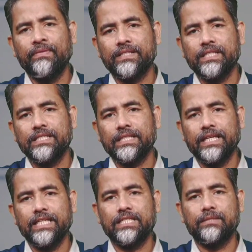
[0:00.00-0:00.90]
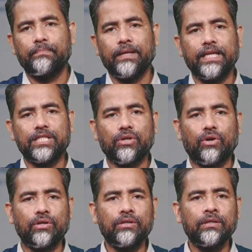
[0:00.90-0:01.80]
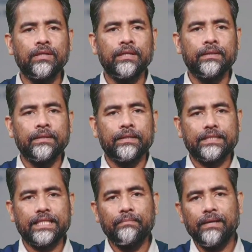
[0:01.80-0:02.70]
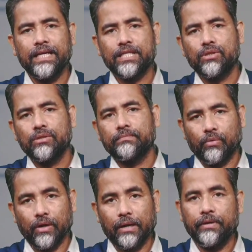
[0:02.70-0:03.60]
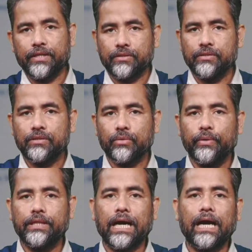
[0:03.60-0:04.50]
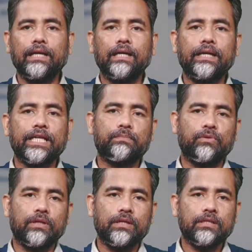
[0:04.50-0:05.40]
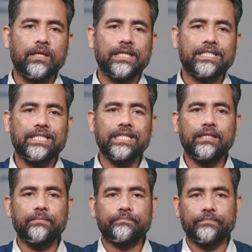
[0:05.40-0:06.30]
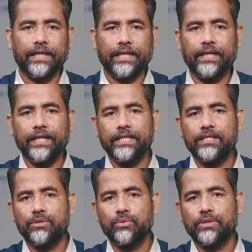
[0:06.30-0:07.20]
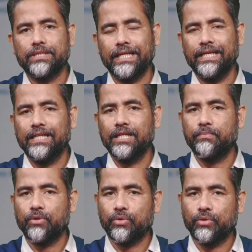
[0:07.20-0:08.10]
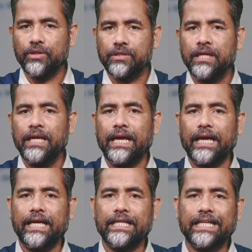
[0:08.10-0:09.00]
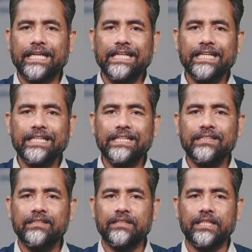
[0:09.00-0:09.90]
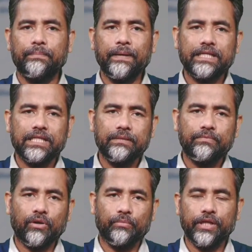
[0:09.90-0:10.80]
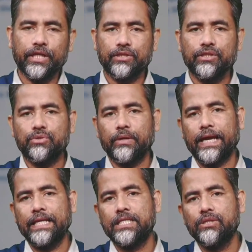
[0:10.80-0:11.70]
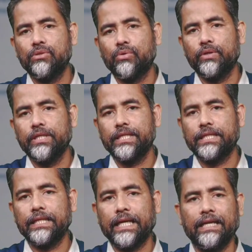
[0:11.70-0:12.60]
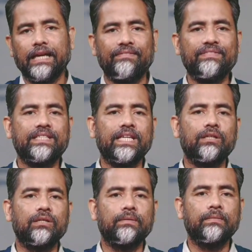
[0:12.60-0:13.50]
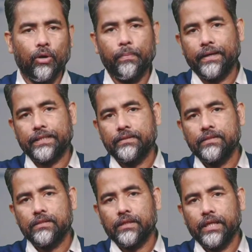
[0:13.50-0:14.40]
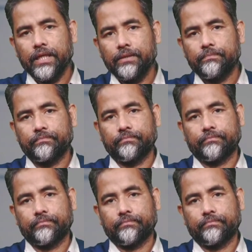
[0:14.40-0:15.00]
emphasis is placed on seamless collaborations with other responders, strict adherence to standard protocols, and clear, effective communications to ensure coordinated and efficient operations in